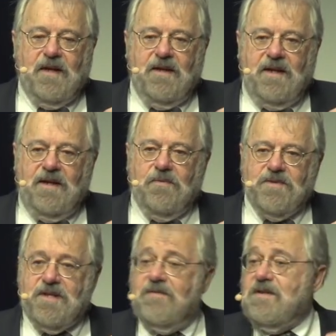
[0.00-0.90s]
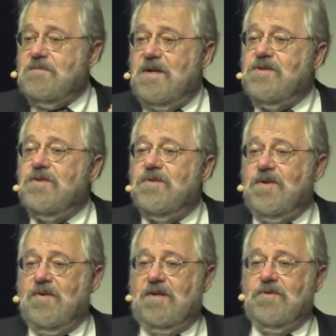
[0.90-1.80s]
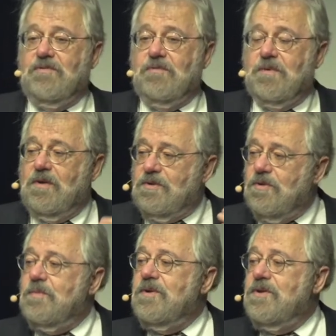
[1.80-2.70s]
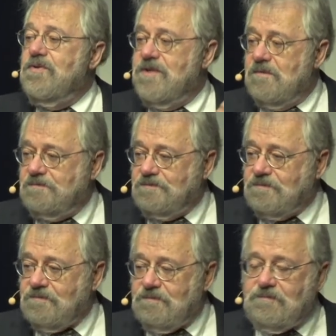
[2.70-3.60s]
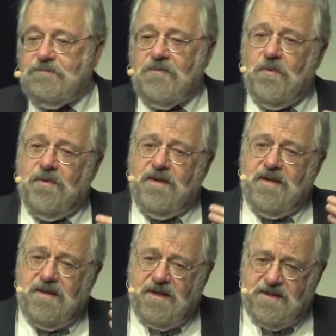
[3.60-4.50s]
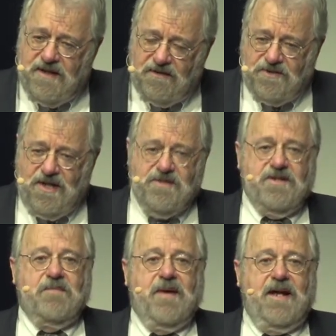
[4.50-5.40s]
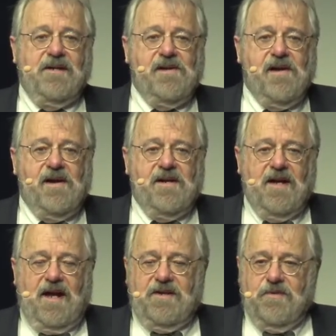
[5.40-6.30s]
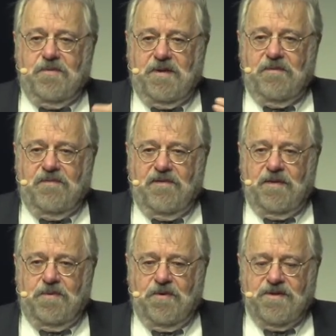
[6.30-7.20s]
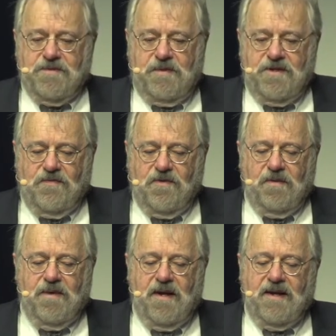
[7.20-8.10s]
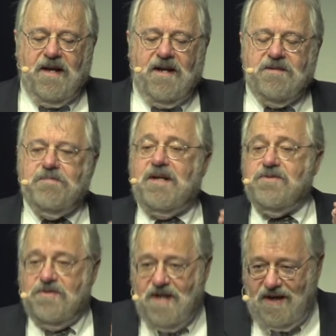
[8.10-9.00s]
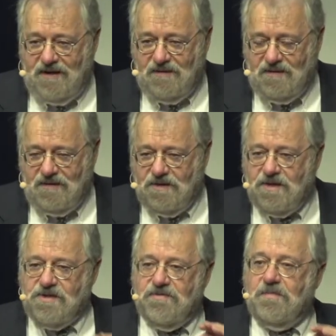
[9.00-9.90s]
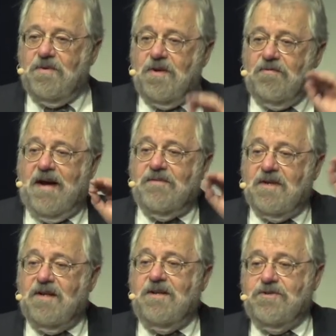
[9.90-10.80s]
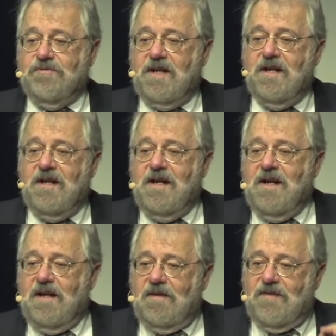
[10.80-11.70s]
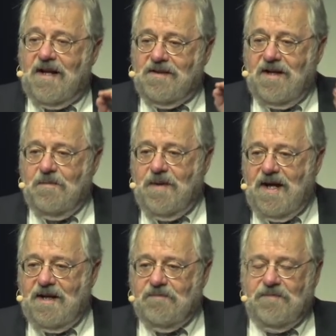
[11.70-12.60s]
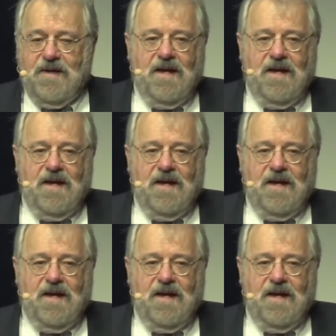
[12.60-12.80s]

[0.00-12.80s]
he was giving a speech in New York to a group called Cooper Union, where the intelligentsia met, and he knew it would be a very important speech for him, and he got his picture taken to distribute around the country in that campaign.